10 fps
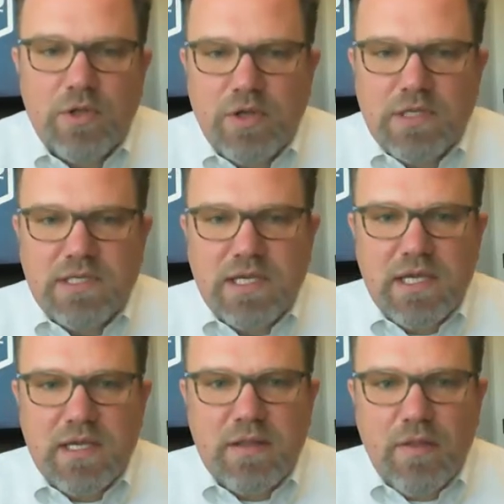you can
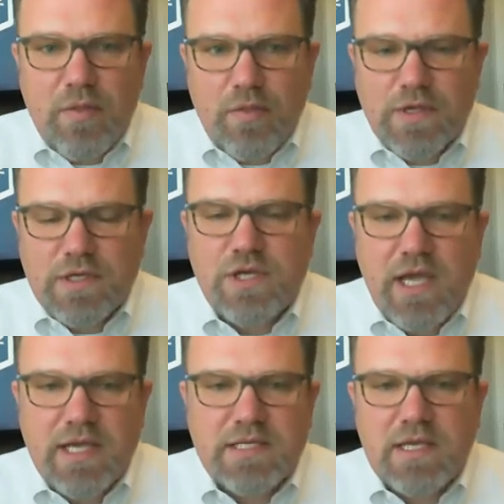see this
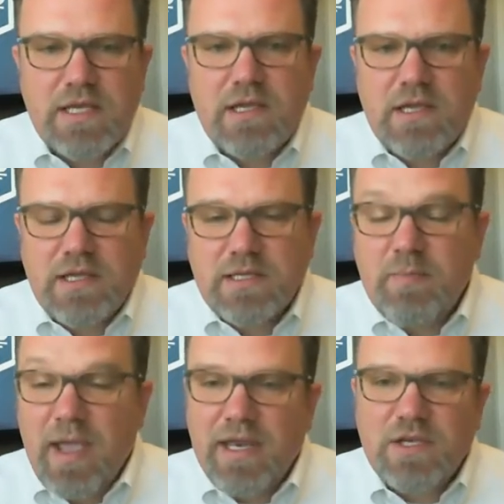chassis is
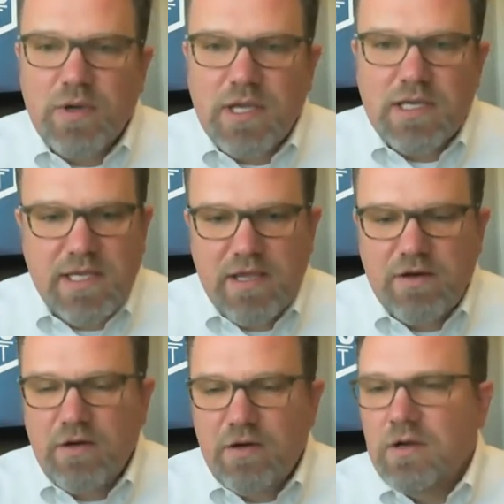mated to a
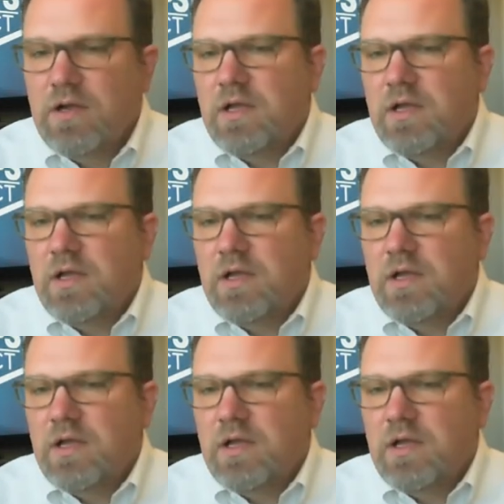container.